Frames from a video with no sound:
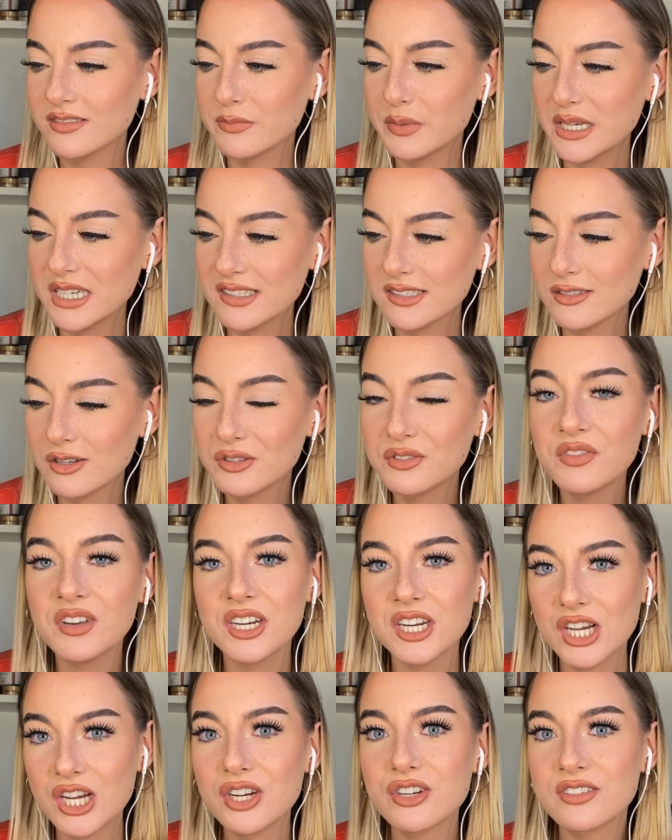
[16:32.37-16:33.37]
because salt and
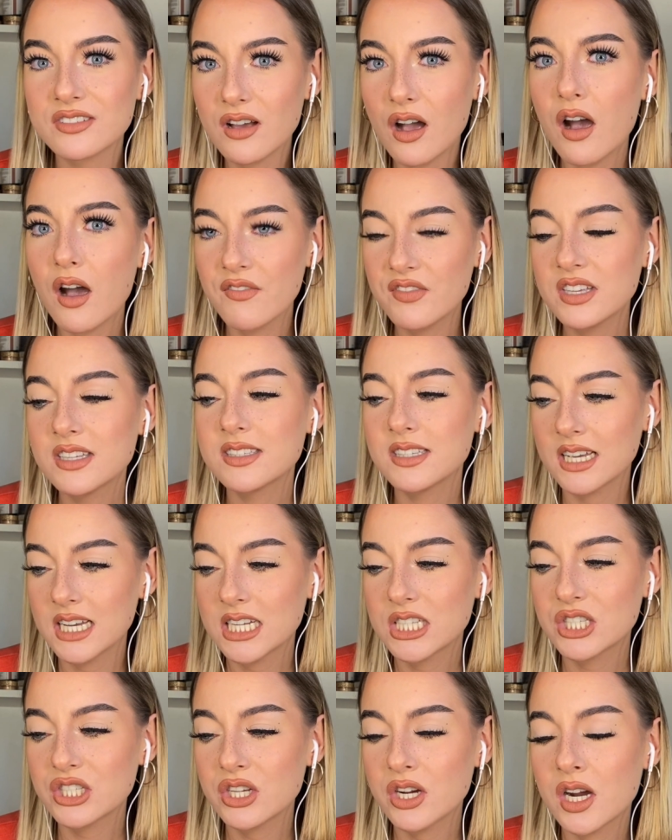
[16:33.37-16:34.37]
vinegar is the obvious
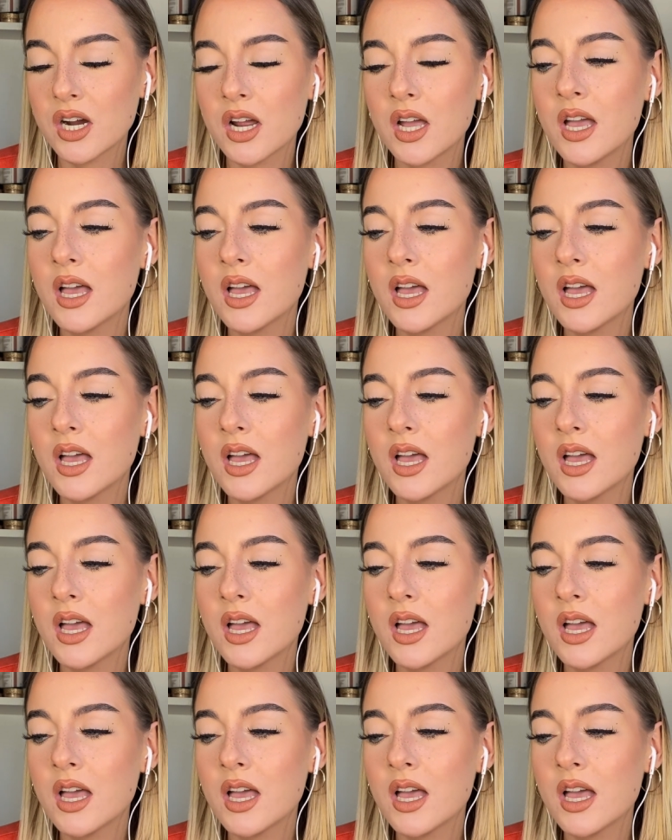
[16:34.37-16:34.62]
answer.